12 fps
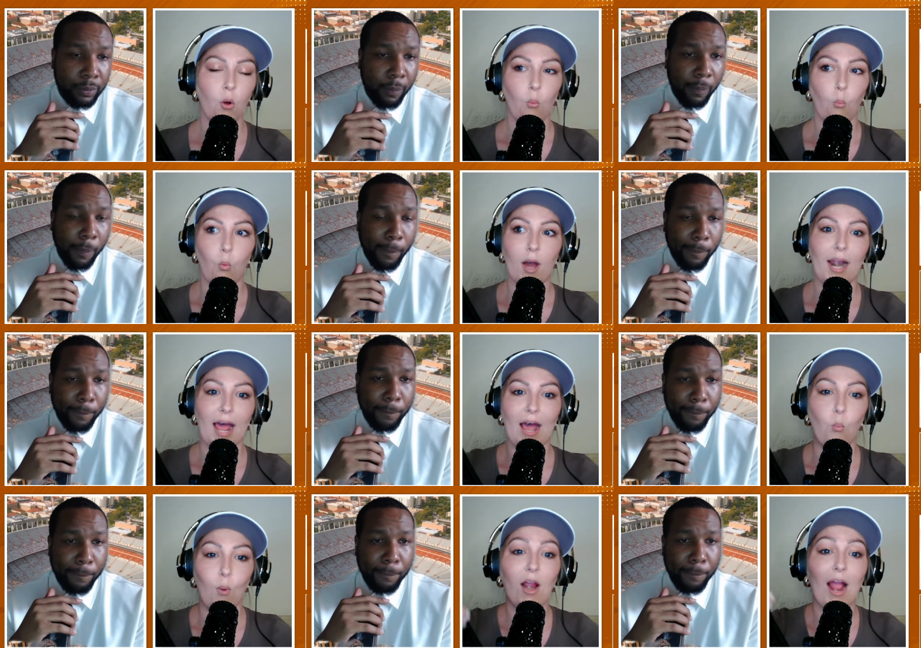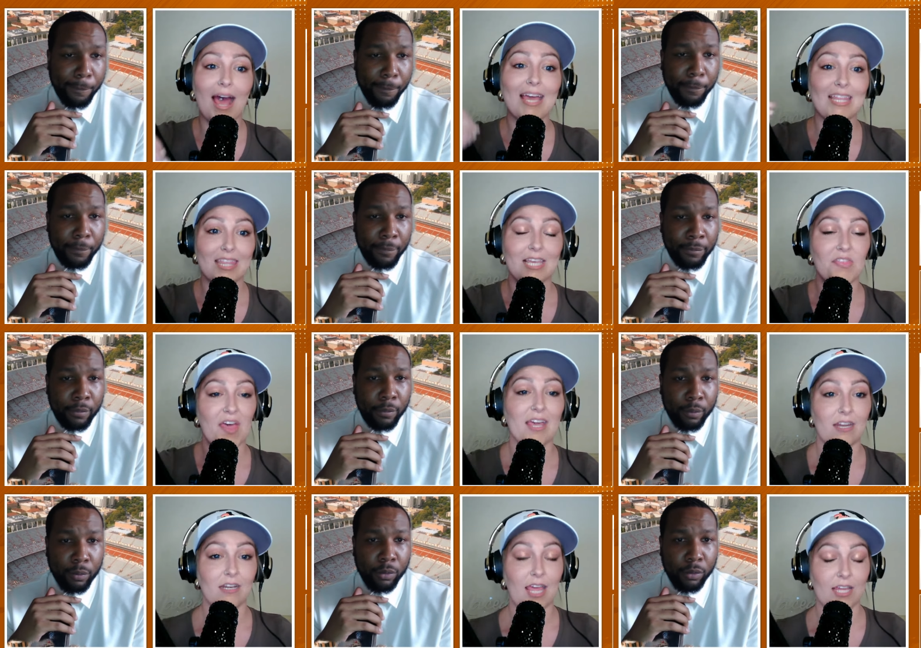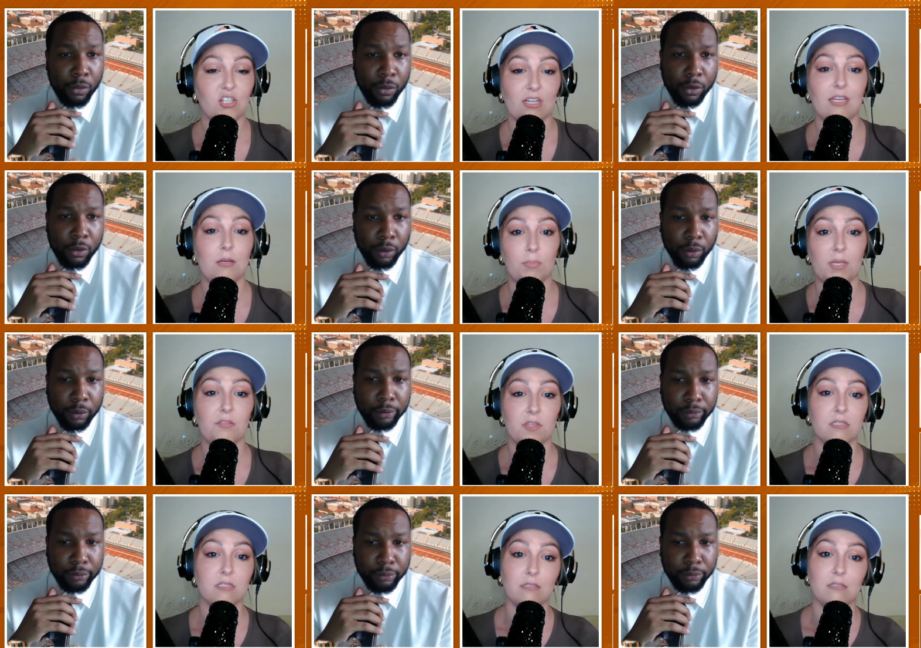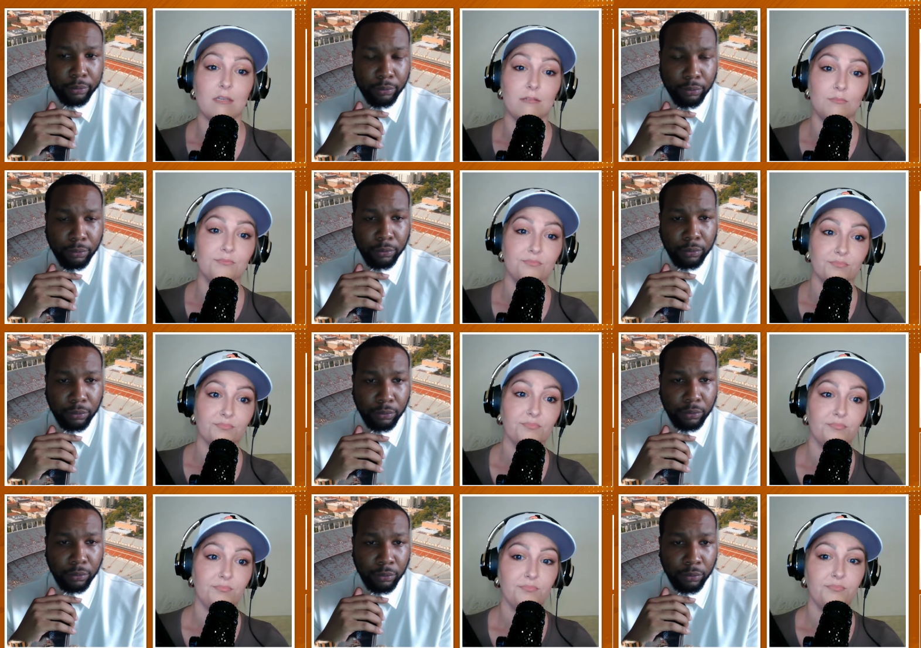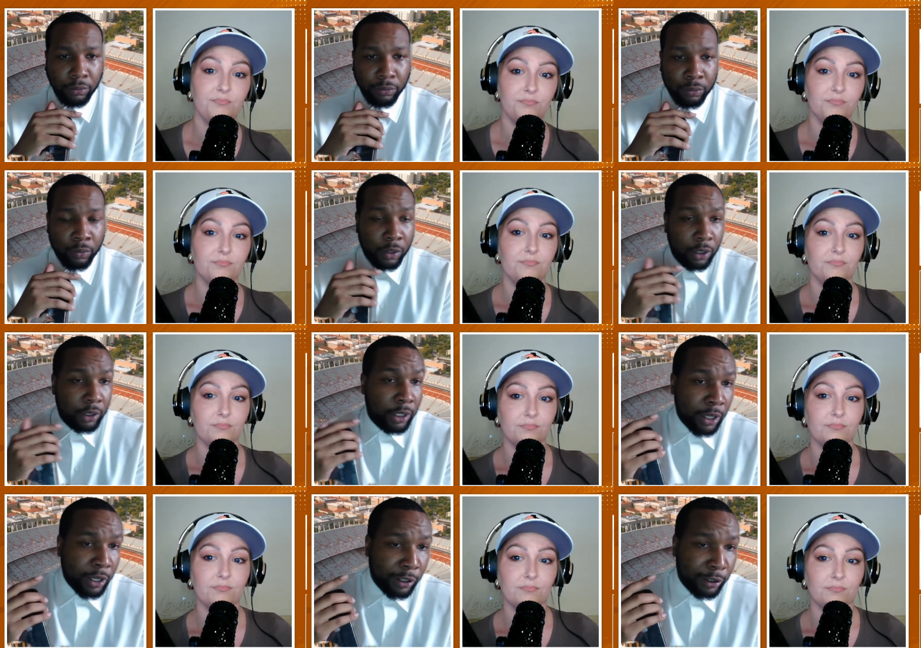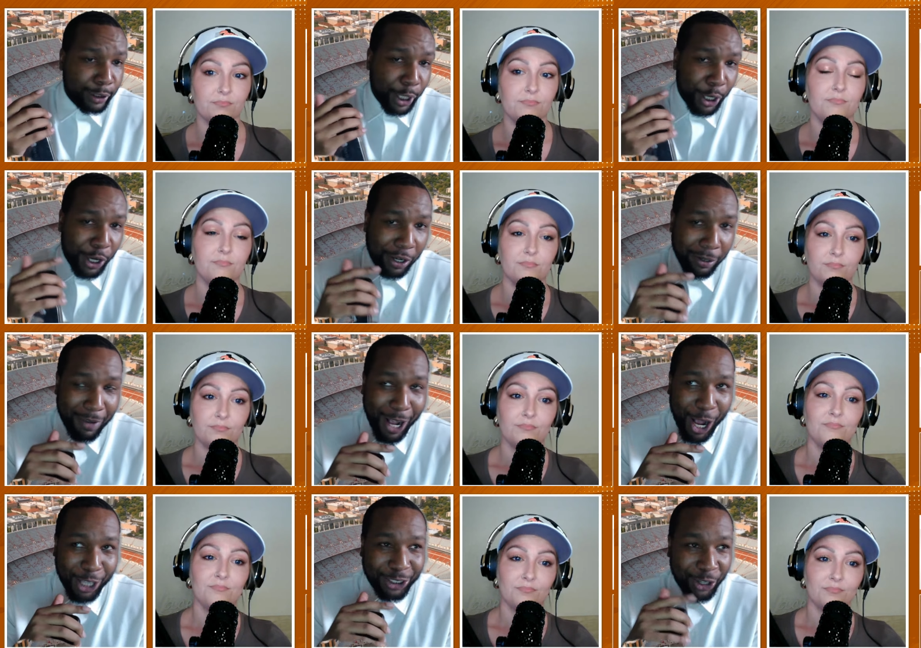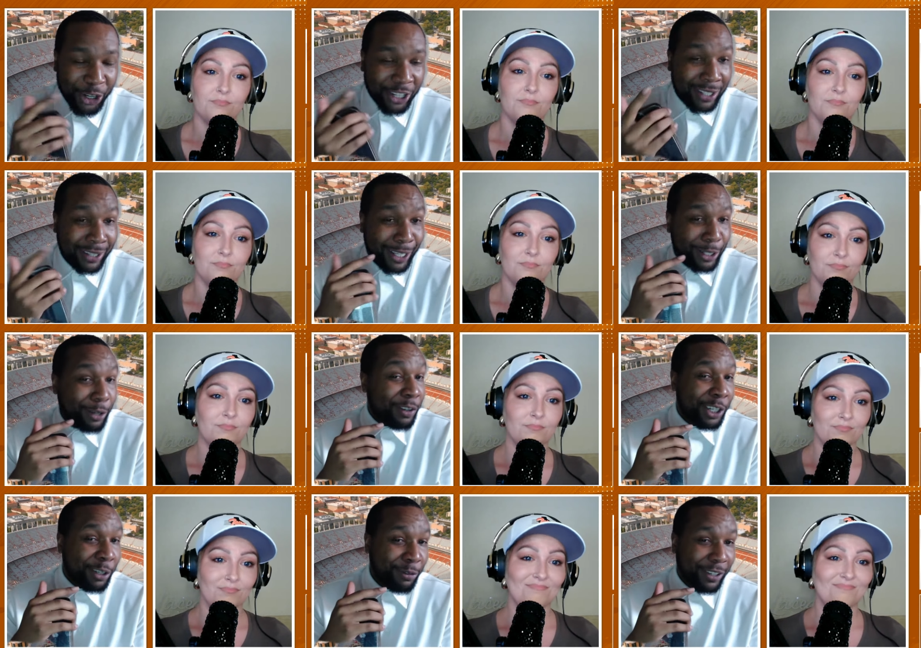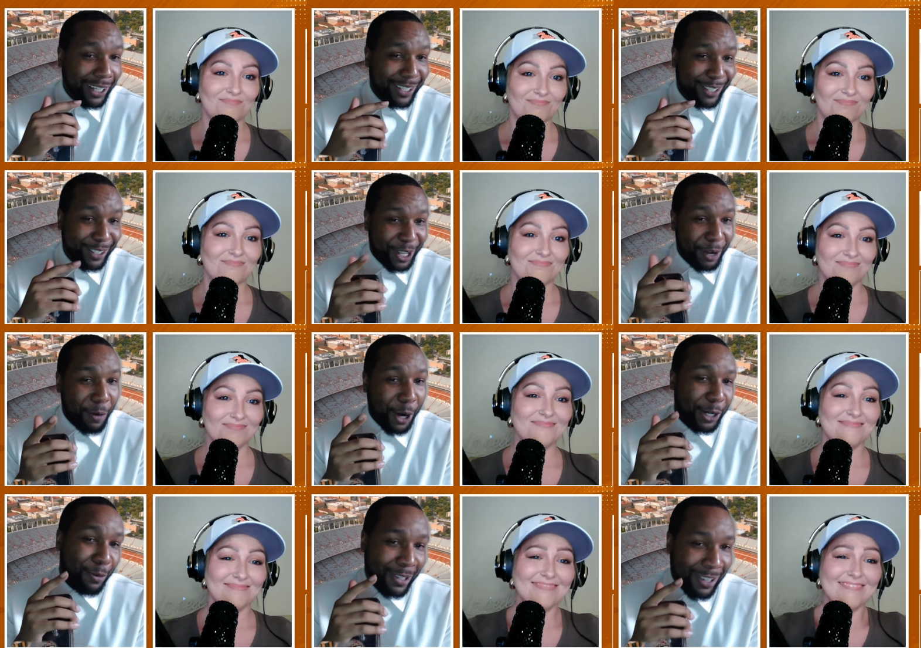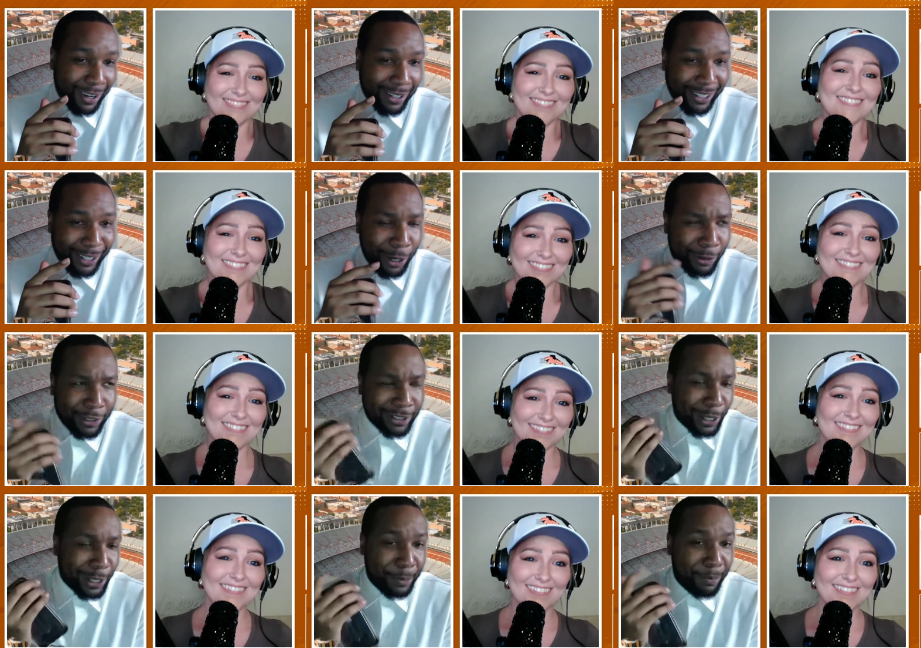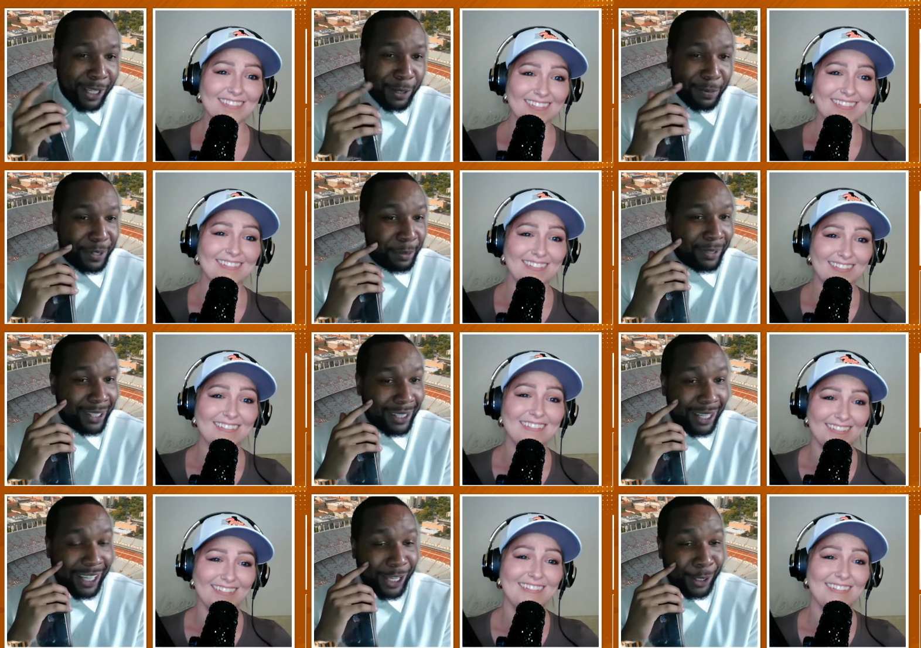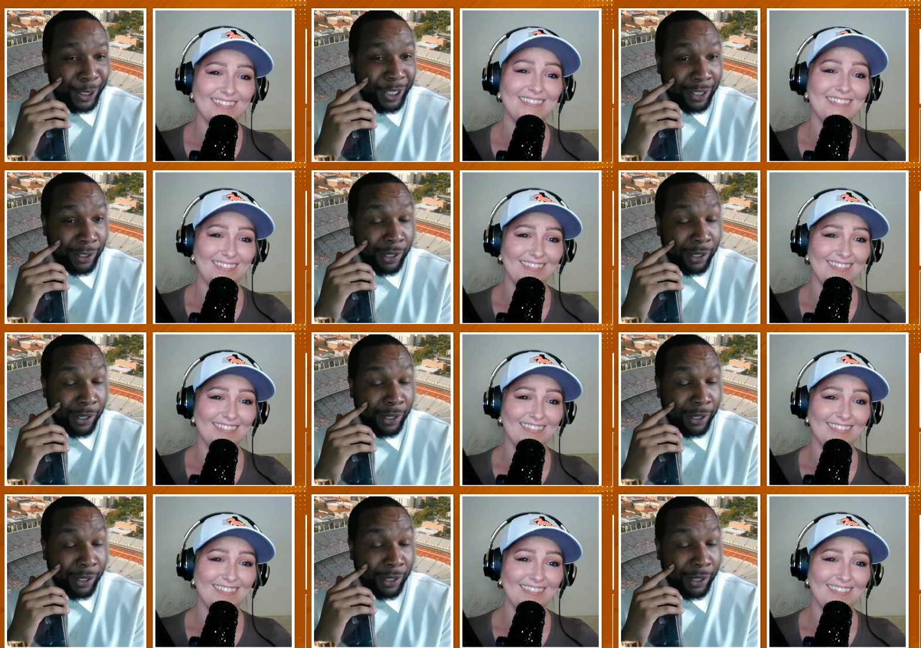Speaker 1: what I, where I think that connection can be this season.
Speaker 2: Yeah. Um, I started to think of a different answer like while you were talking, and I was just gonna like make up something and say Anthony Hill.